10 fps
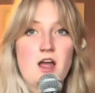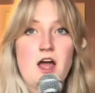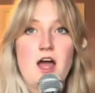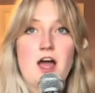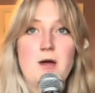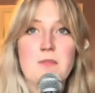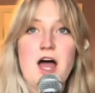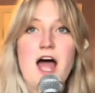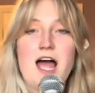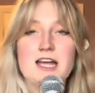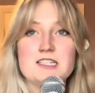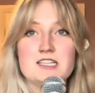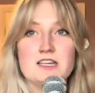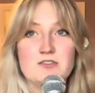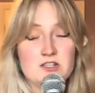and
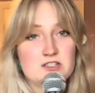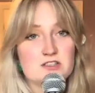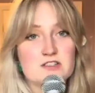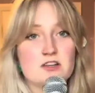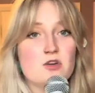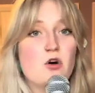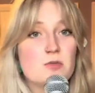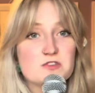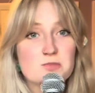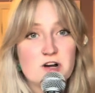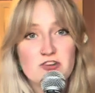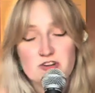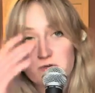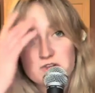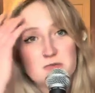give into this enormous
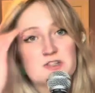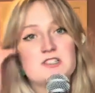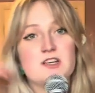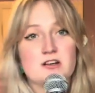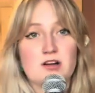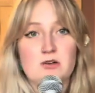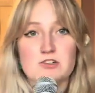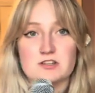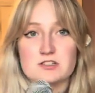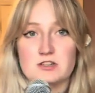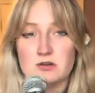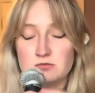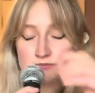pressure which we're seeing around us, you know.